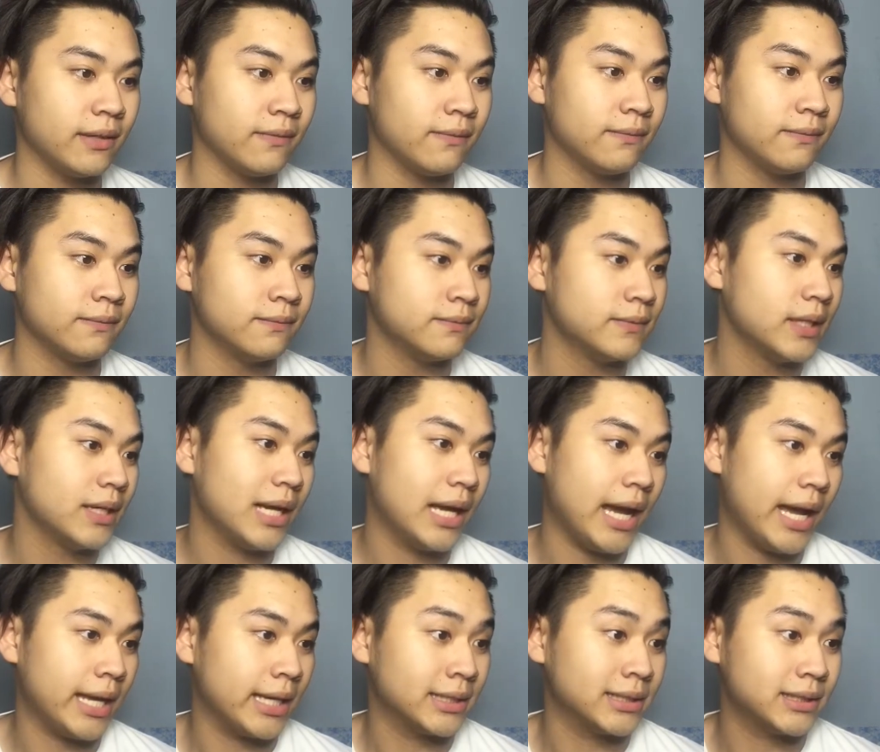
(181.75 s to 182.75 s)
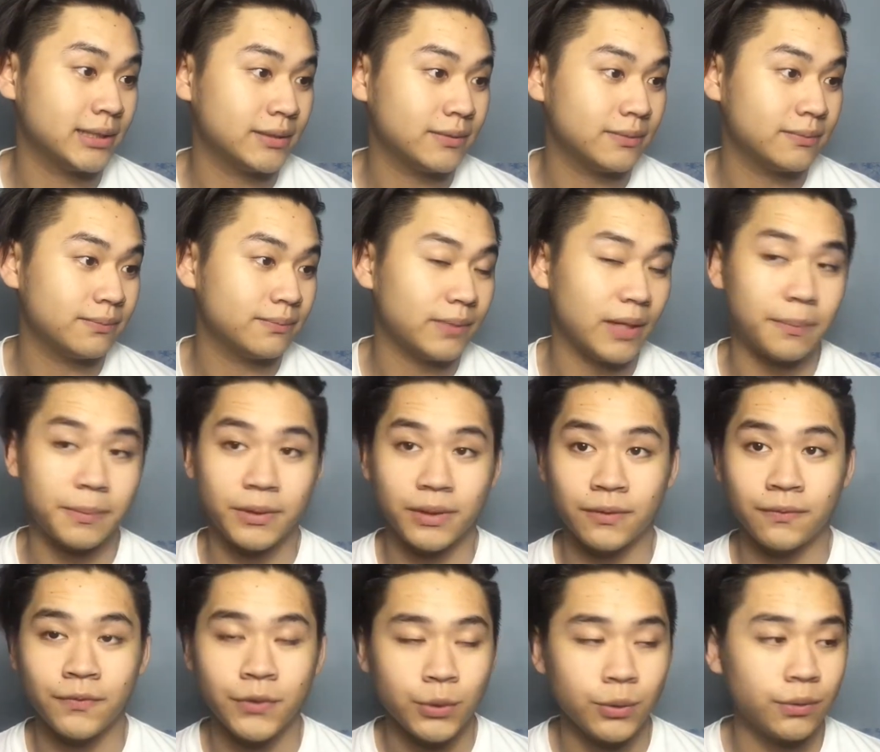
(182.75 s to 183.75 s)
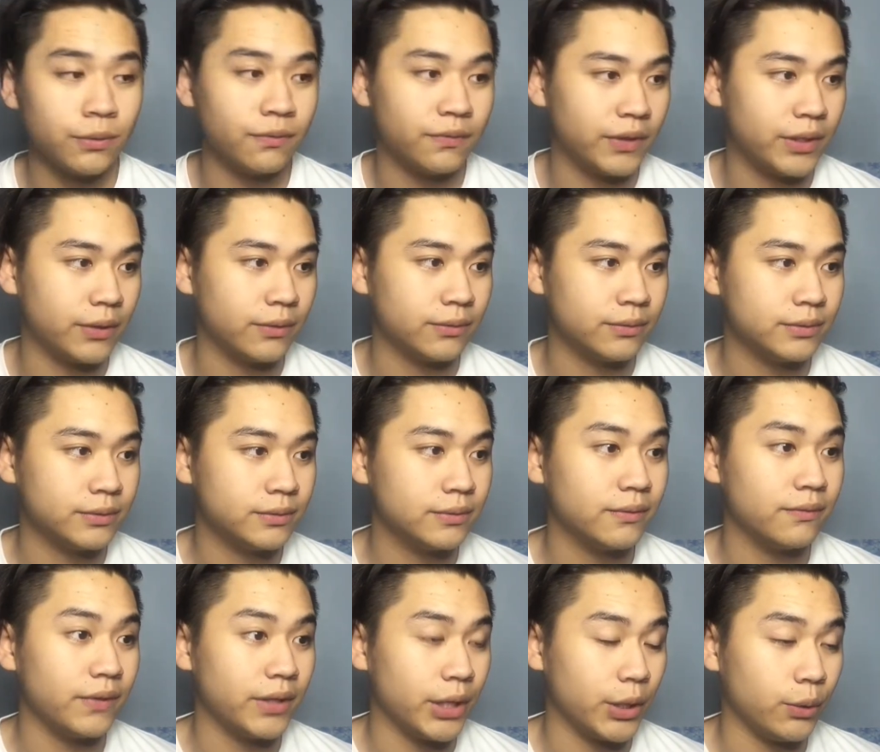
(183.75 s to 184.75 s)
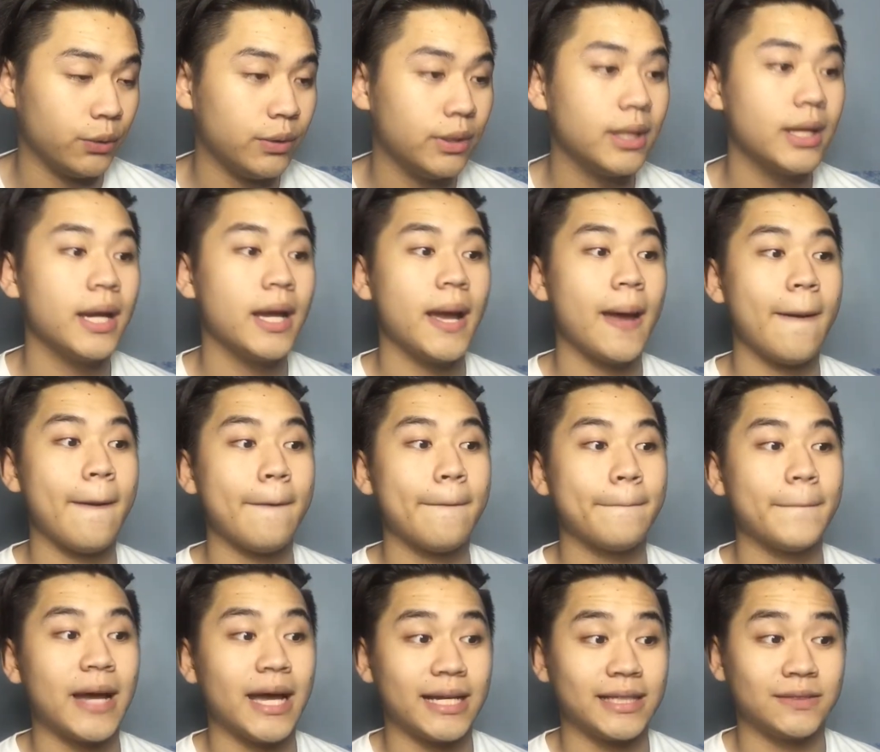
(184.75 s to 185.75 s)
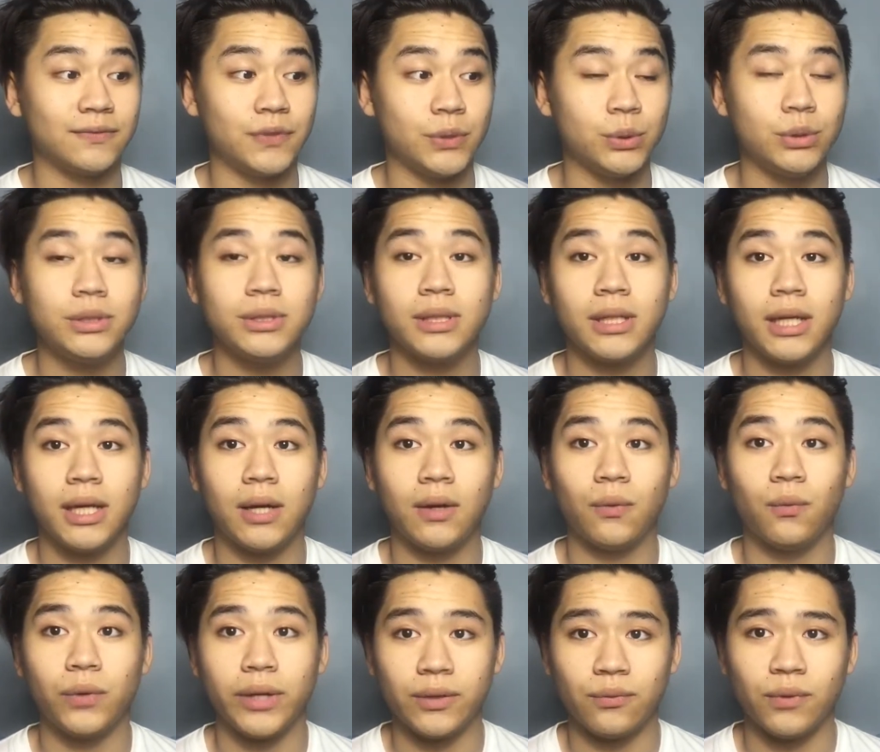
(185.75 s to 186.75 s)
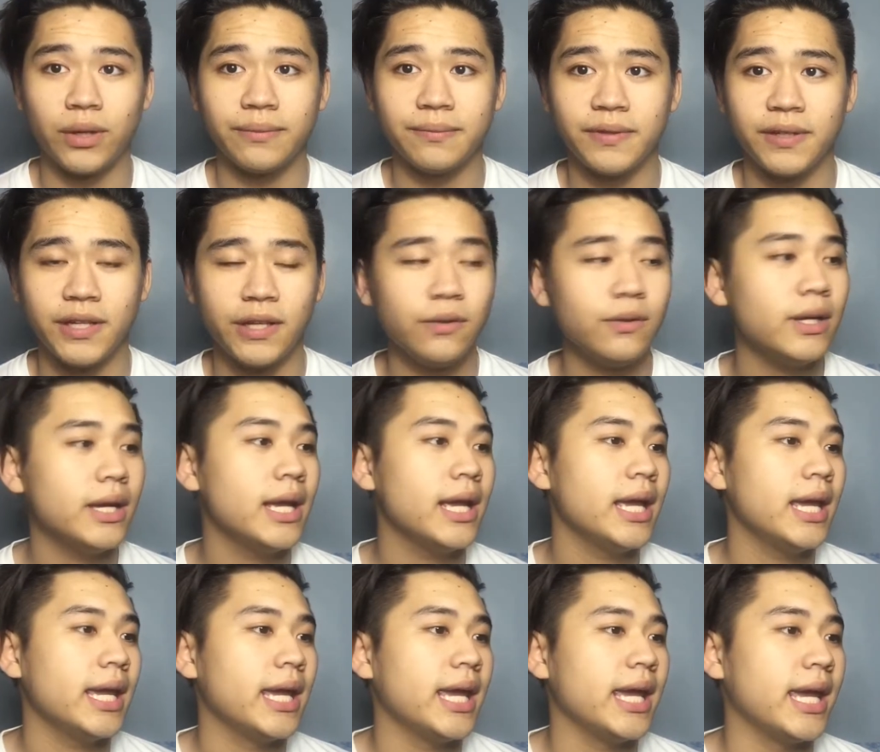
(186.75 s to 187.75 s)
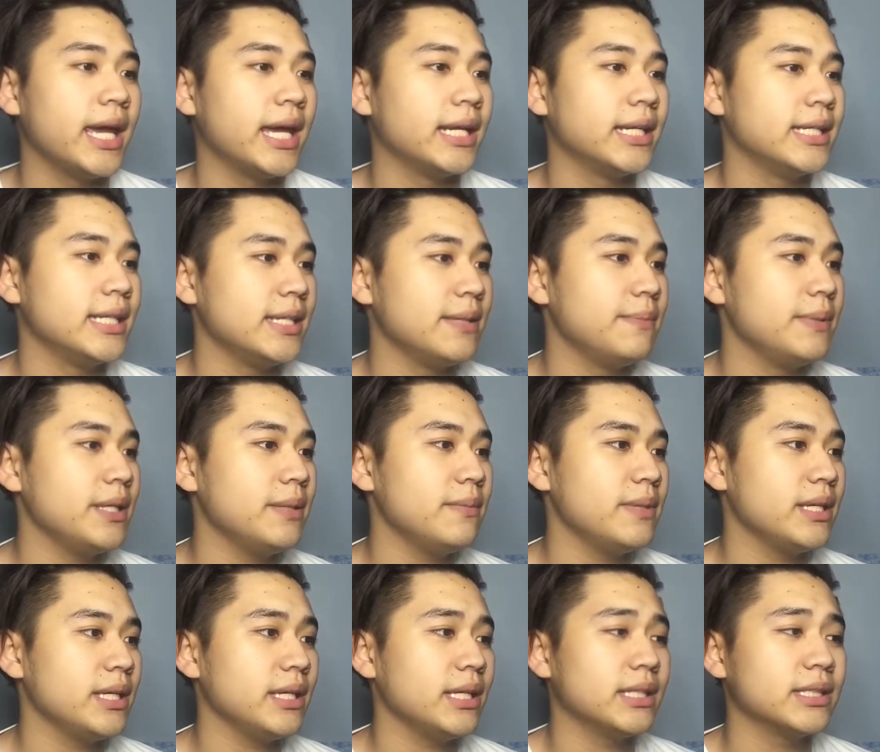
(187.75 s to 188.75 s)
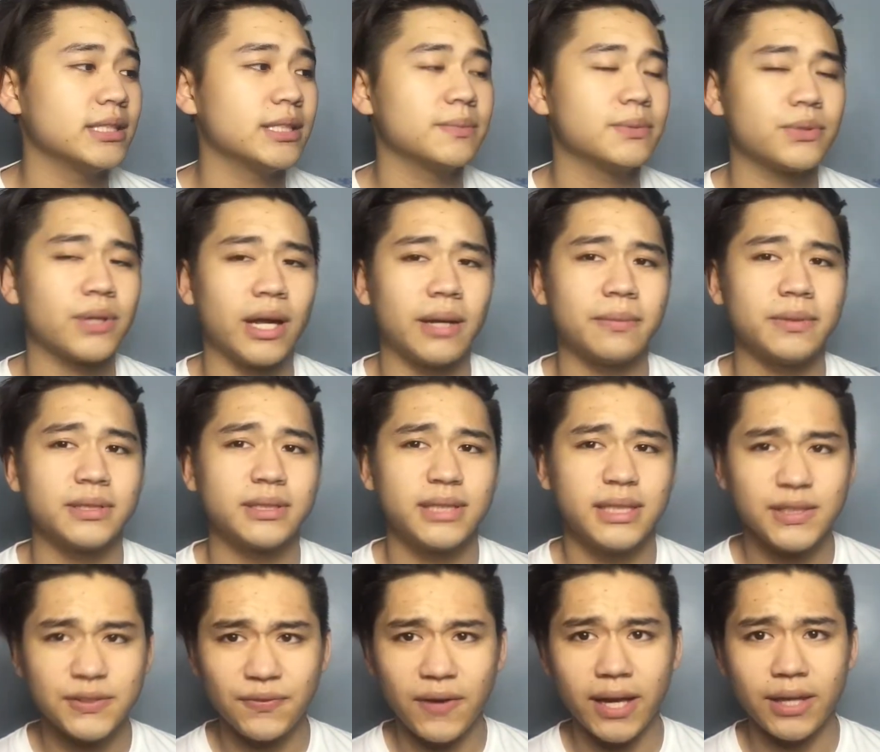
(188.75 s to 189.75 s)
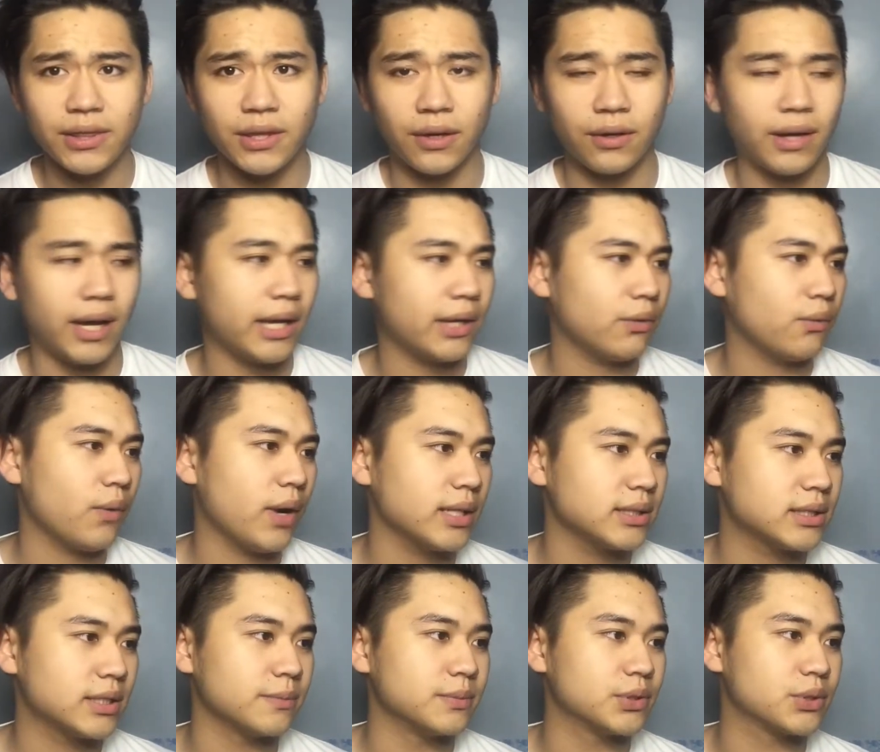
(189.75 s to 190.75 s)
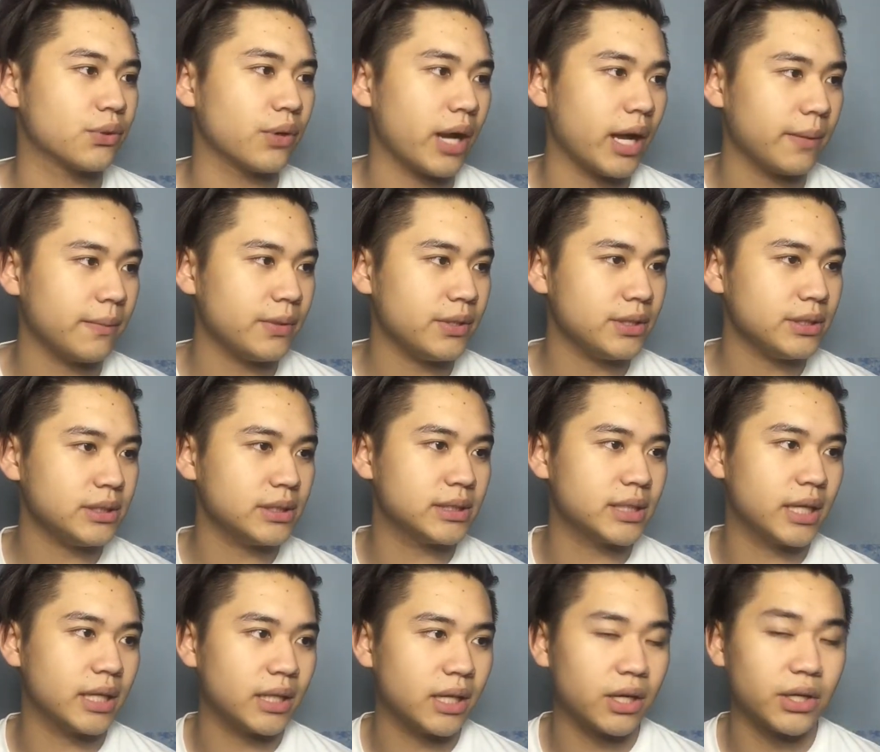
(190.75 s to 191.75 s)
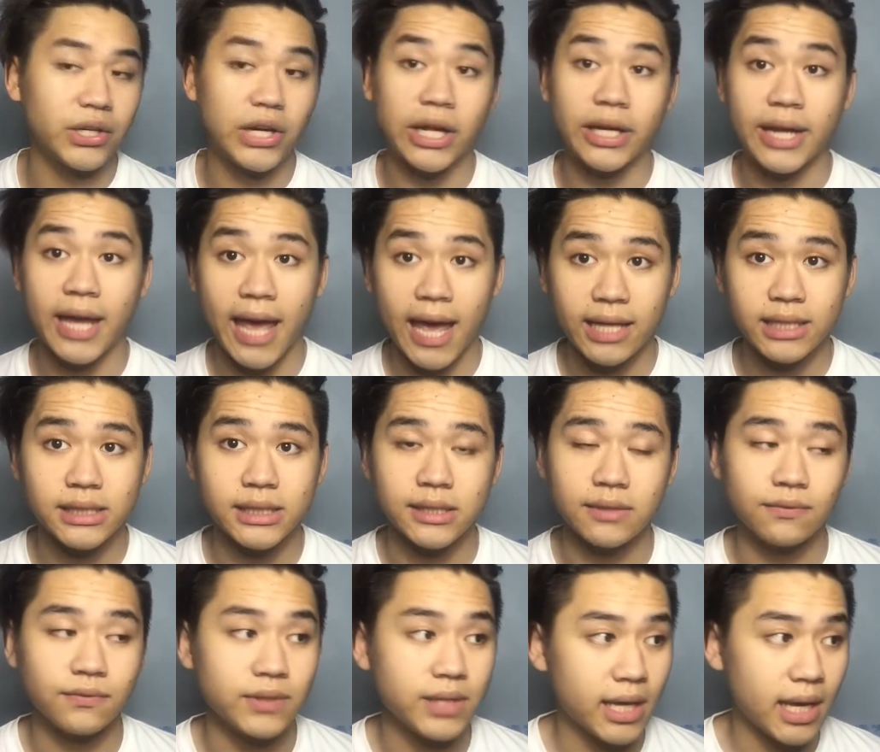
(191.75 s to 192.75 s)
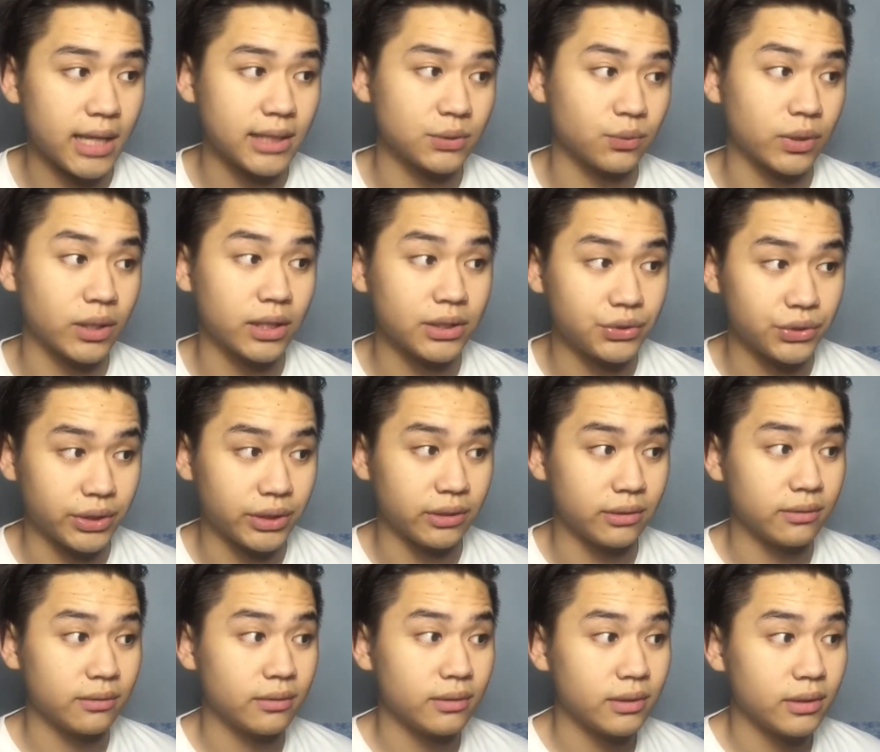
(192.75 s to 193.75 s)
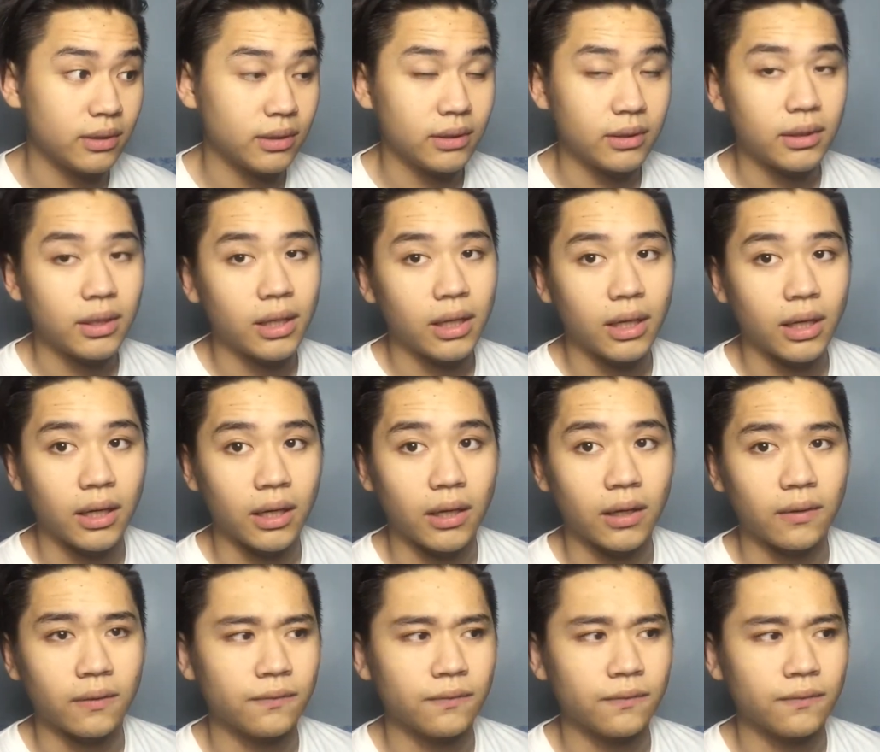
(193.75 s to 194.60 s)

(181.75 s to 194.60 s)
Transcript: in highest popular view, video, video, highest views, oh, in one video and he beat me in subscribers. It's fine though, I don't want subscribers that are not active. He has 140 uh,